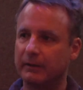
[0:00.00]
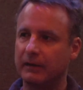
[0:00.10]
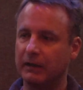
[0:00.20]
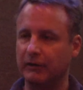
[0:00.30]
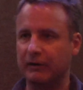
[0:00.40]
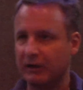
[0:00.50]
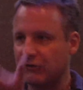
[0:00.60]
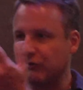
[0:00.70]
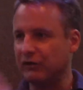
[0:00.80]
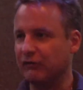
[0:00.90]
They're not
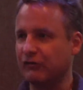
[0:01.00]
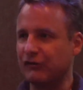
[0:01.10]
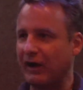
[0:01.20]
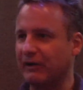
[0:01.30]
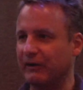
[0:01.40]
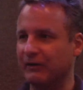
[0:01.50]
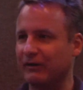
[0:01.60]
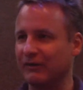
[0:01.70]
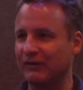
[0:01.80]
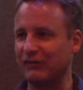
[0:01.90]
just good at soccer.
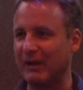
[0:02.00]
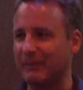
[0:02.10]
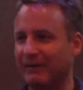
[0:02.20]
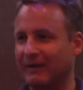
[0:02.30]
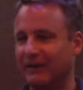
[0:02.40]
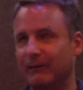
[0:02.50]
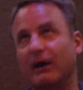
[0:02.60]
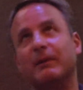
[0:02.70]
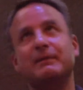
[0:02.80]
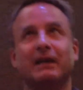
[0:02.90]

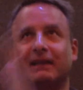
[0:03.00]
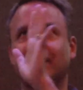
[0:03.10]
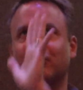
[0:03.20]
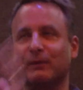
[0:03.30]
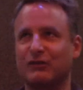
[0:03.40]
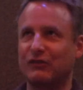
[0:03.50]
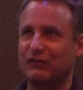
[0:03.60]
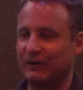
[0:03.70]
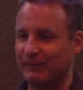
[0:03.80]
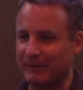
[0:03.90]
Well, maybe not that so much
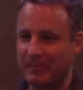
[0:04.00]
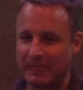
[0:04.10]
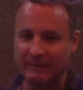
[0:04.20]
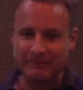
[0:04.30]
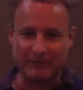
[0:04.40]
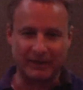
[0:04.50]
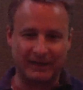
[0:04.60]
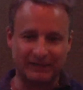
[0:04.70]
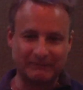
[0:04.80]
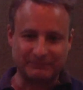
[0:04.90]
this year.
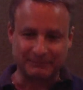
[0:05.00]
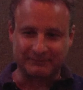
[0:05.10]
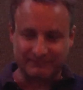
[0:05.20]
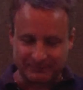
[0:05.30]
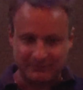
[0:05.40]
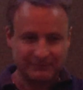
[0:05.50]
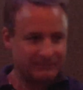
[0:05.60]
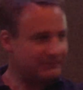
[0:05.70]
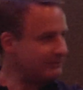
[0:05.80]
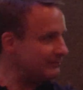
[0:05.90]
7-1
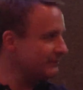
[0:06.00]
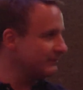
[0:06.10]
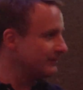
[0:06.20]
wasn't so great.